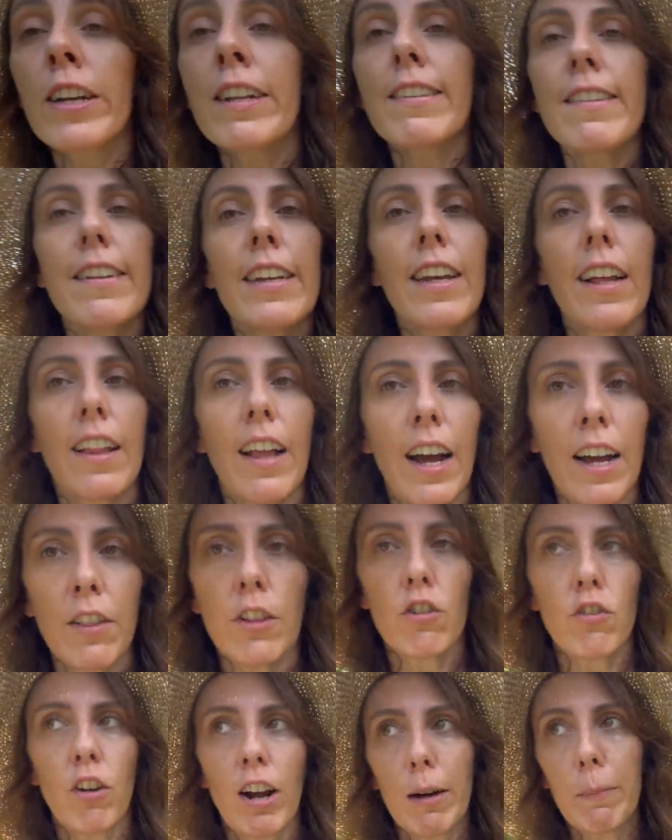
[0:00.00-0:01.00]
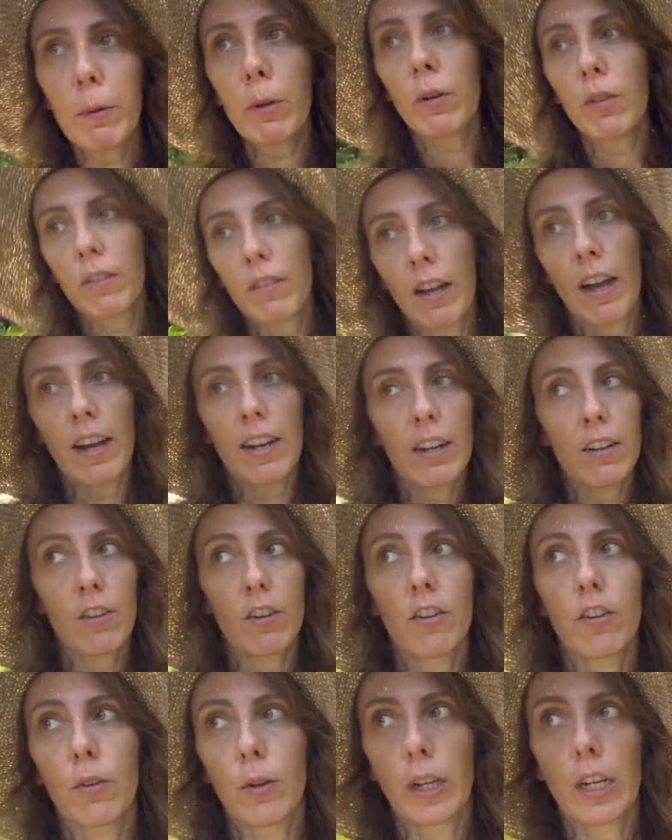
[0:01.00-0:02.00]
can see, a lot of the tropical exotics
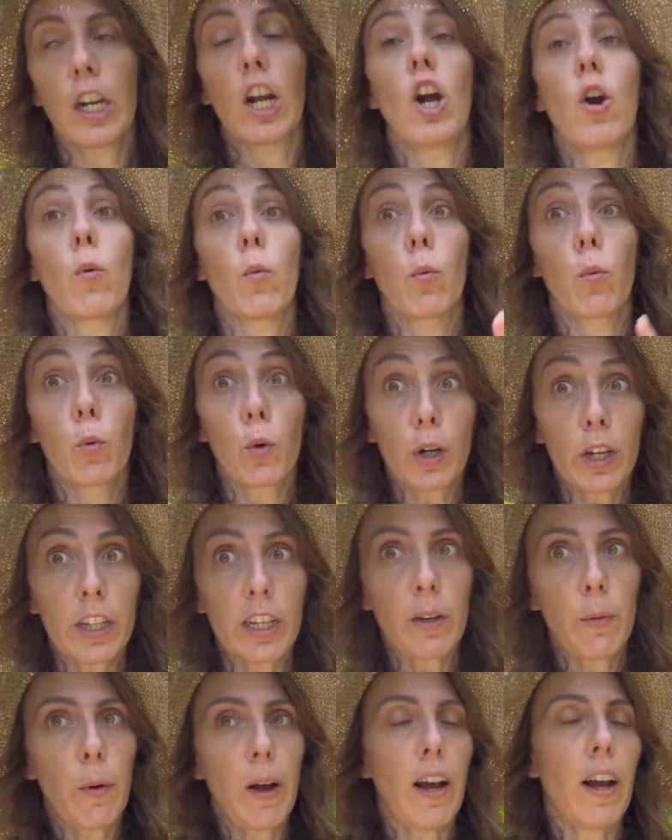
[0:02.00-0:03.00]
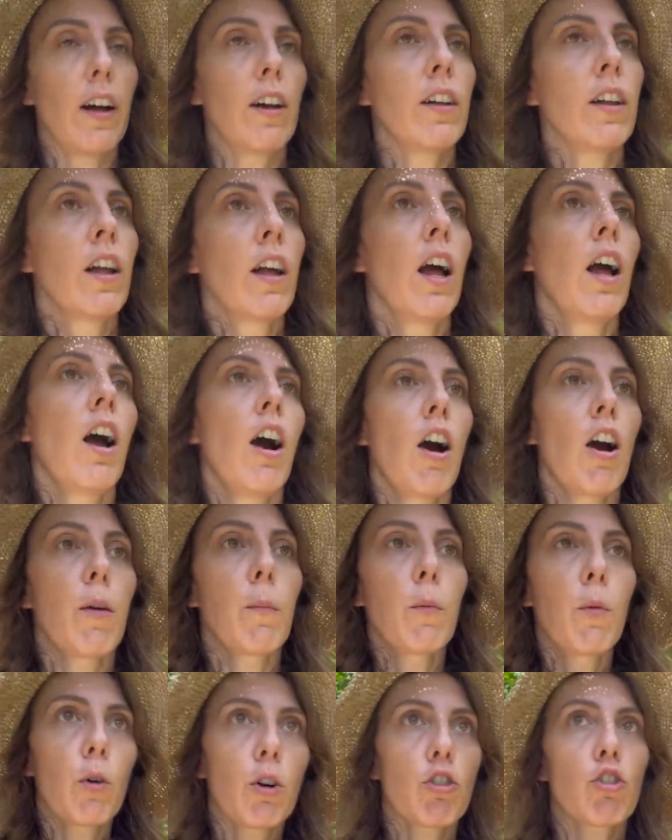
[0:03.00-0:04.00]
are doing really well. Our
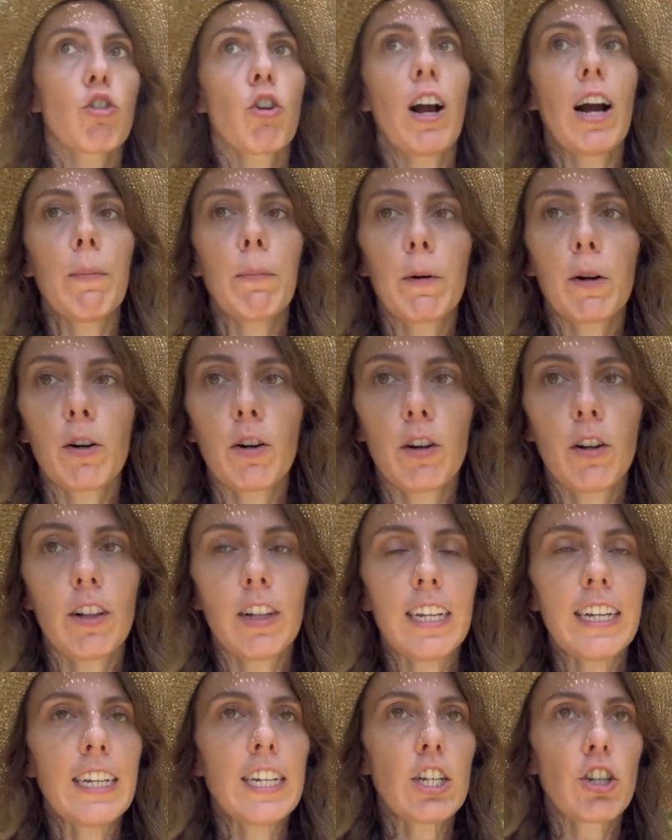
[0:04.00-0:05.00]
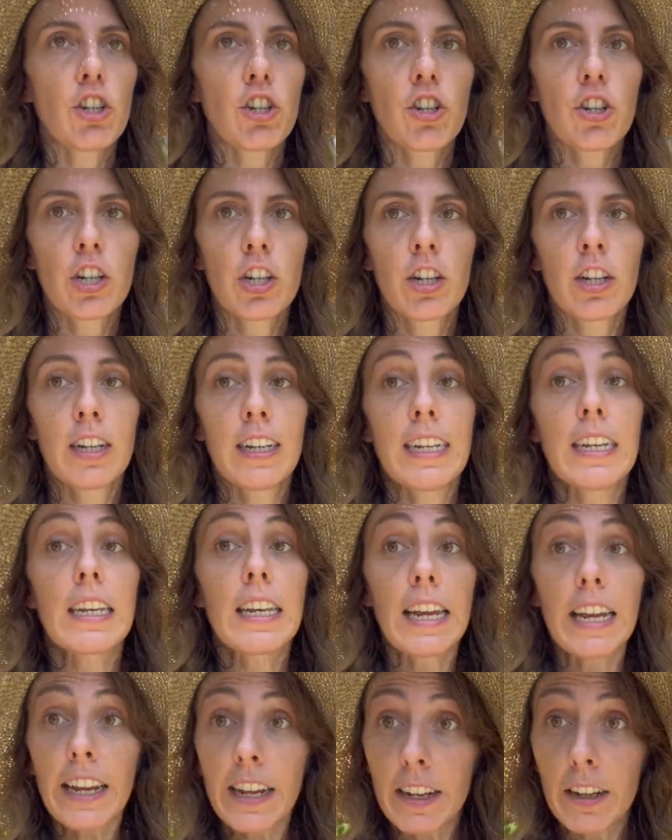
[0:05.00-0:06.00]
more tropical-ish
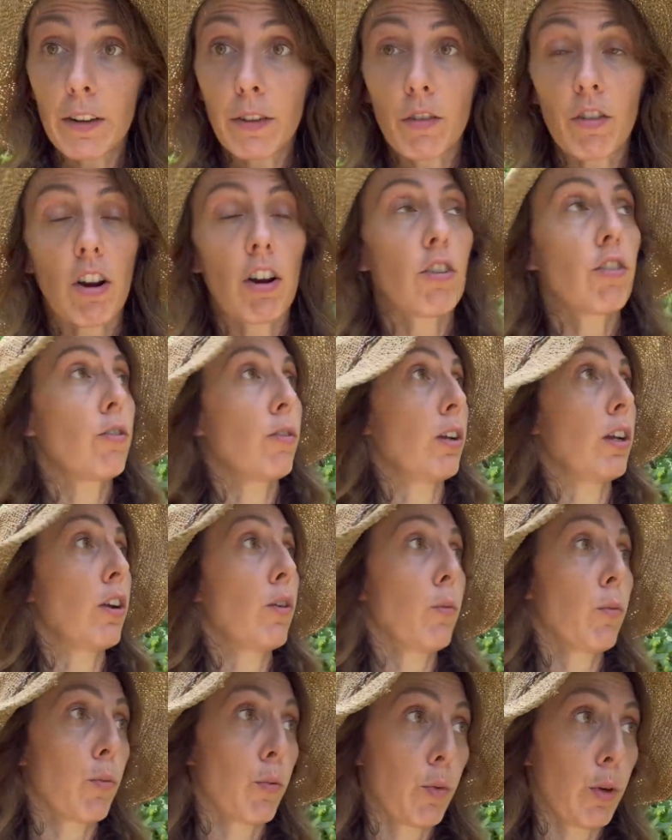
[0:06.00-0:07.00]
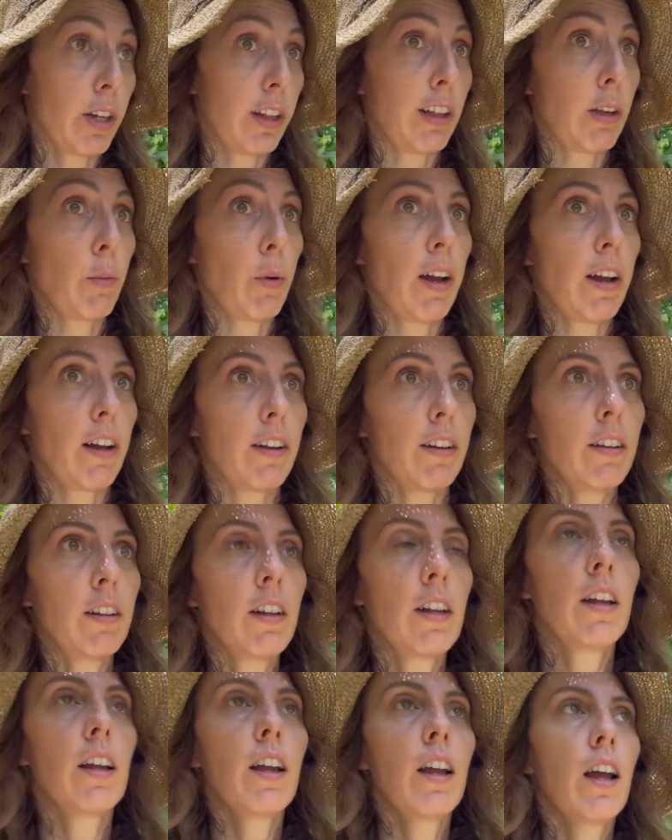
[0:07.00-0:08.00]
natives are doing really well.
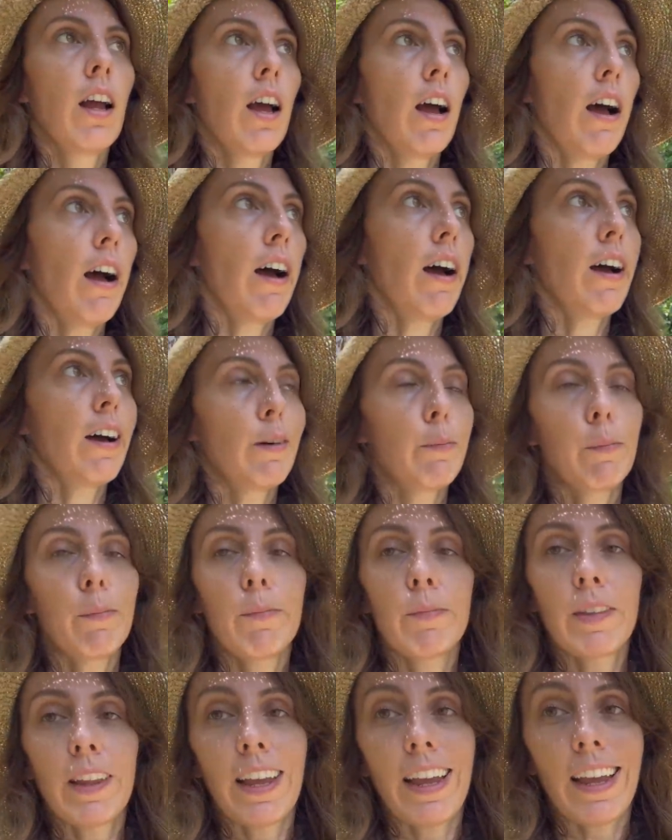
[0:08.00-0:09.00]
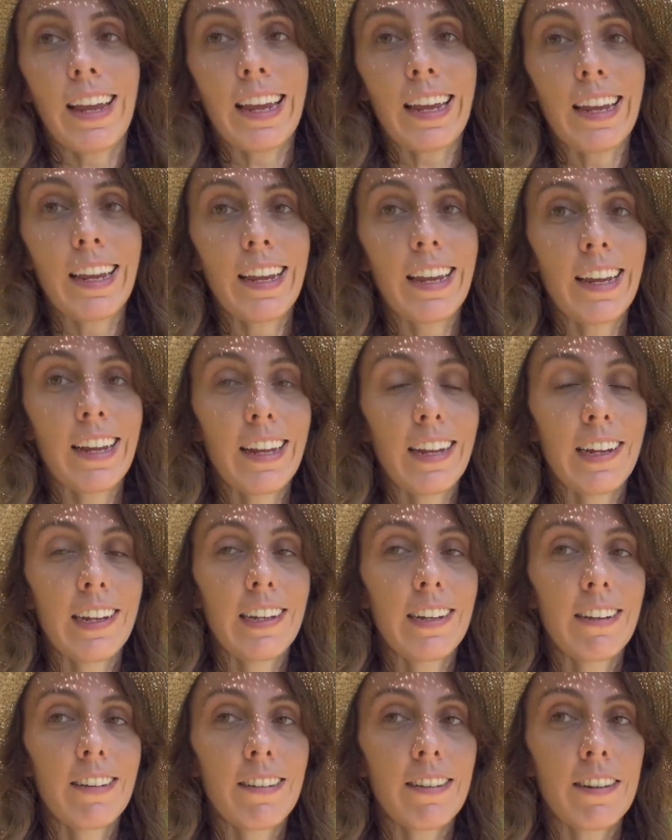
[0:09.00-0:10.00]
Um,
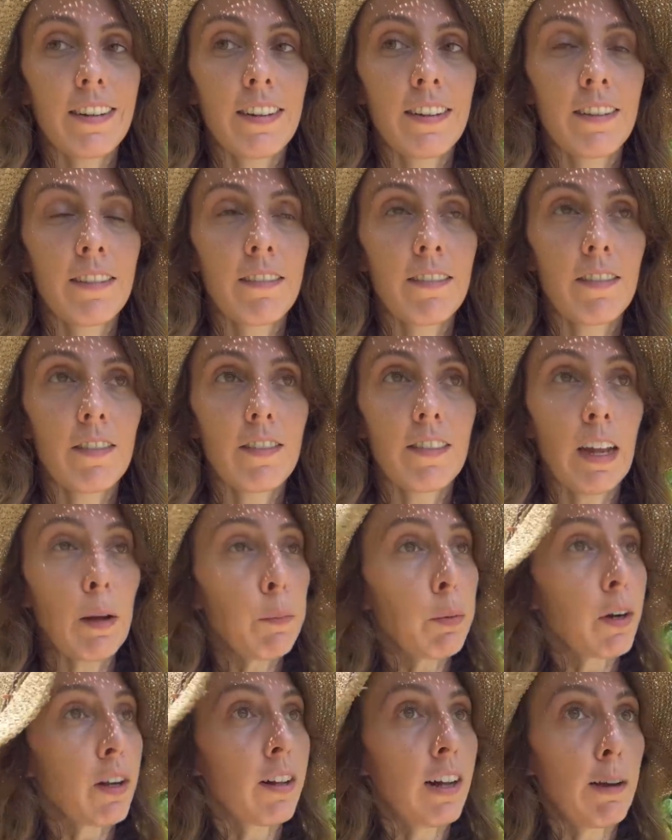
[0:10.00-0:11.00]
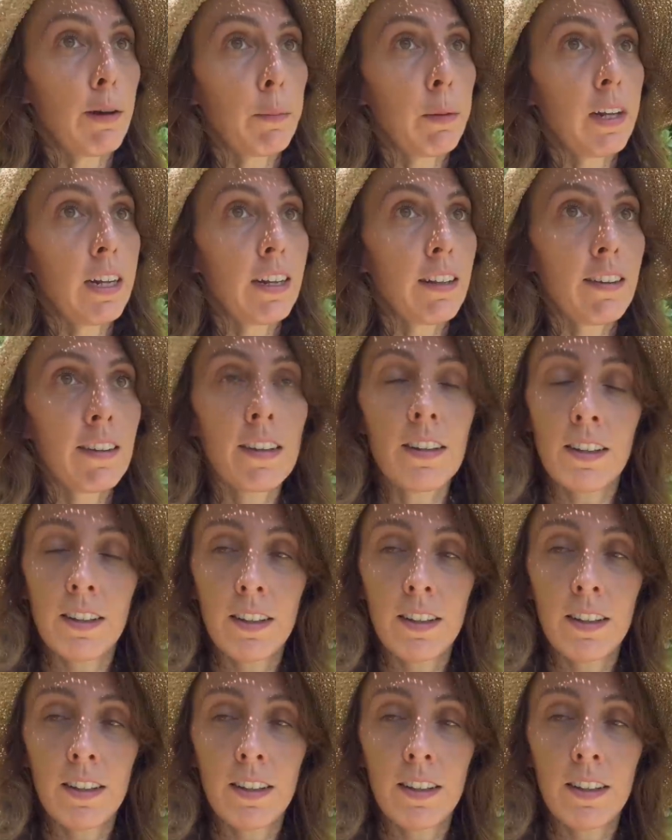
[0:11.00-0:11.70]
and temperate climate plants,